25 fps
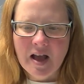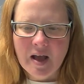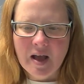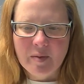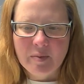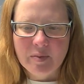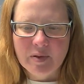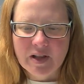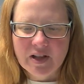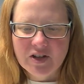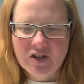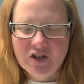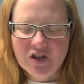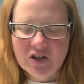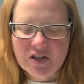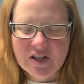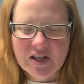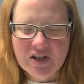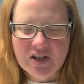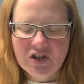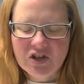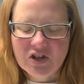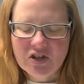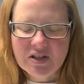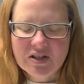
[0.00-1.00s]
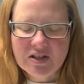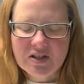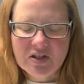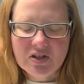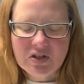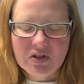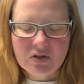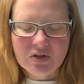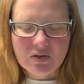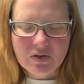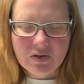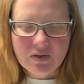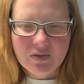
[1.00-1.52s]
I pledge allegiance
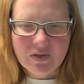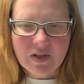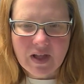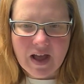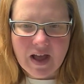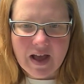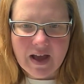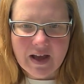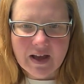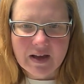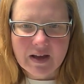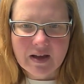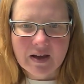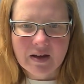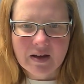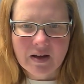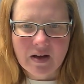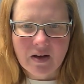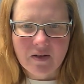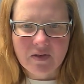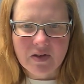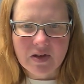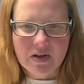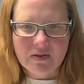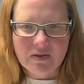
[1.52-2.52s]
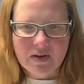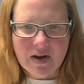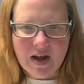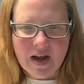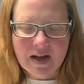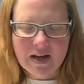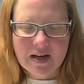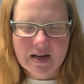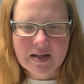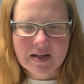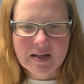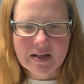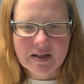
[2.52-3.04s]
to the flag of the
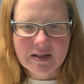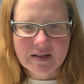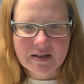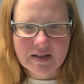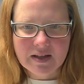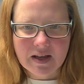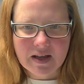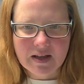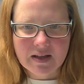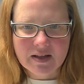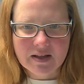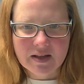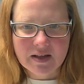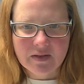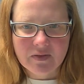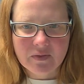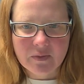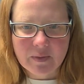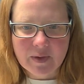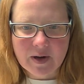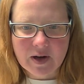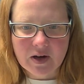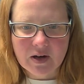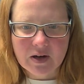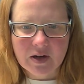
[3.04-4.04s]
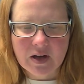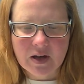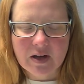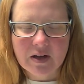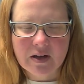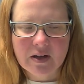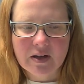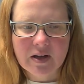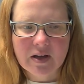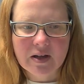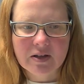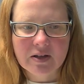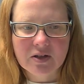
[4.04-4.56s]
United States of
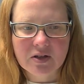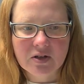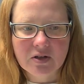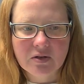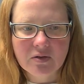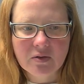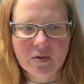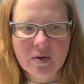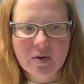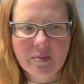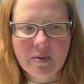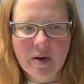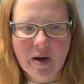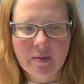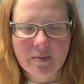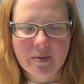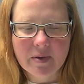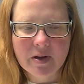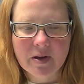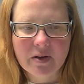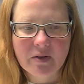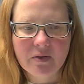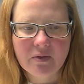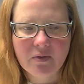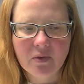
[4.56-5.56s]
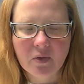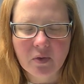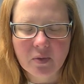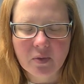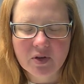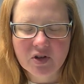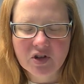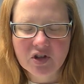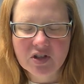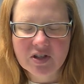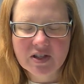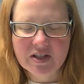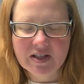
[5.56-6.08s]
America and to the republic for
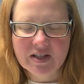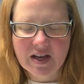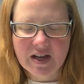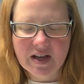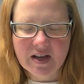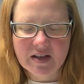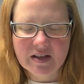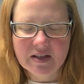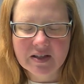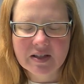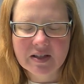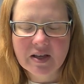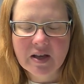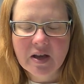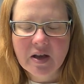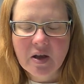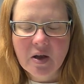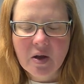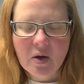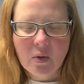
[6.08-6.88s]
which it stands,